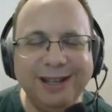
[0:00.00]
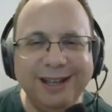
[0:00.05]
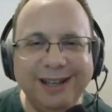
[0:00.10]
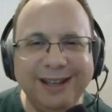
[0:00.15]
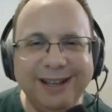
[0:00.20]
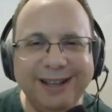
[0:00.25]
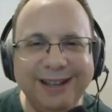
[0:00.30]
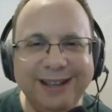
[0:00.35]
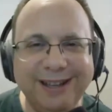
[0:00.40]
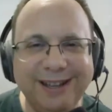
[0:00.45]

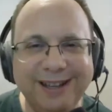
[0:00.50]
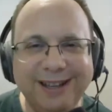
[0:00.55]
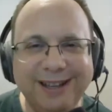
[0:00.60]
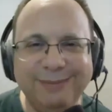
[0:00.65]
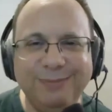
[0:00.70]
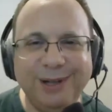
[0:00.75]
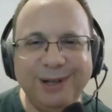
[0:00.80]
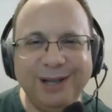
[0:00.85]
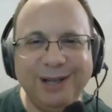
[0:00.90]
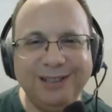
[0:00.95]

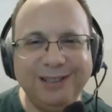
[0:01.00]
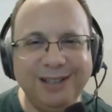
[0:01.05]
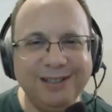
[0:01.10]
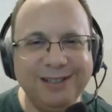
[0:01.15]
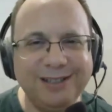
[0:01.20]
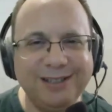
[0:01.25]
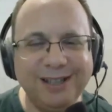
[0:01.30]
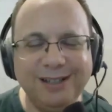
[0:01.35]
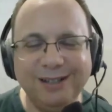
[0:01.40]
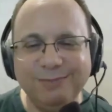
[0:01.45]
but I
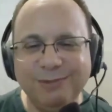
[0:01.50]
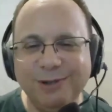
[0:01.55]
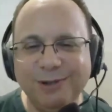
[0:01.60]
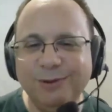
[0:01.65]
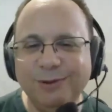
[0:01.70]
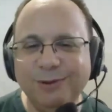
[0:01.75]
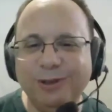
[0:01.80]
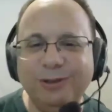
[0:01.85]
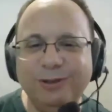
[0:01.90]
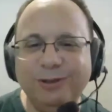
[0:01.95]
decided I'm
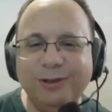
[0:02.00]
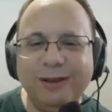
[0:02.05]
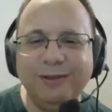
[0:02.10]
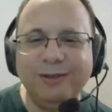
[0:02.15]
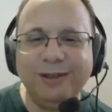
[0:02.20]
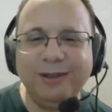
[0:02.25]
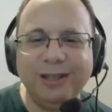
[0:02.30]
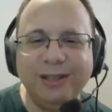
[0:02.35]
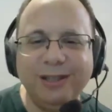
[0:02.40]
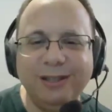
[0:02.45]
going to do
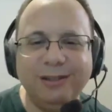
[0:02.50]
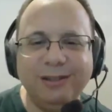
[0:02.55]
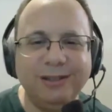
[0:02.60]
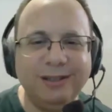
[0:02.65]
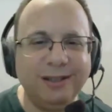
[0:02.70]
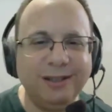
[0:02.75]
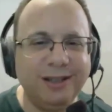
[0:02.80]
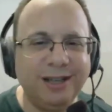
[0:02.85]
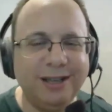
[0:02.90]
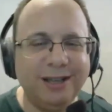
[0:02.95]
everything,
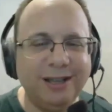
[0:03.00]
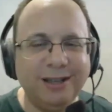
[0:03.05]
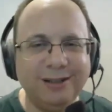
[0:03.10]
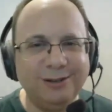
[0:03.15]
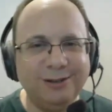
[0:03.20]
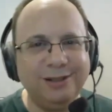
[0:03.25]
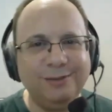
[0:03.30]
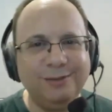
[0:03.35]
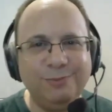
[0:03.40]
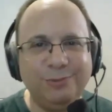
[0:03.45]

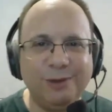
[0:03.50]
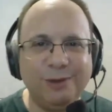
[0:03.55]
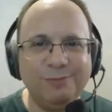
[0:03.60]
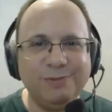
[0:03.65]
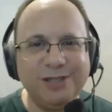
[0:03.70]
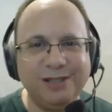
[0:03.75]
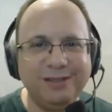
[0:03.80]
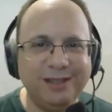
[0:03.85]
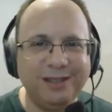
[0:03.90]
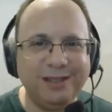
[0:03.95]
including
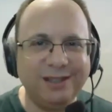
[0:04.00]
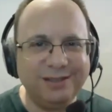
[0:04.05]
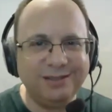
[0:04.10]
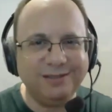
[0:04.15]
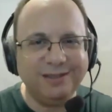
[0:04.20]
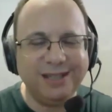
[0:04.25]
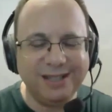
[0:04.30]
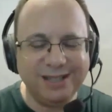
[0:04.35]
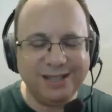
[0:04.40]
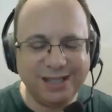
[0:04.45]
prompts and
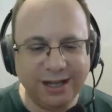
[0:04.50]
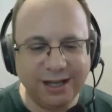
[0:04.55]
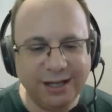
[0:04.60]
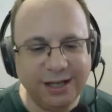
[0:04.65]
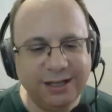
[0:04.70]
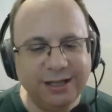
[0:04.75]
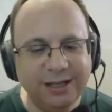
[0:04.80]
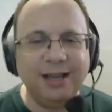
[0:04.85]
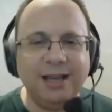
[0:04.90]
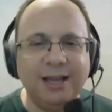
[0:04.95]
inside
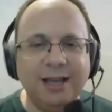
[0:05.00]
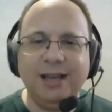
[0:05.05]
it.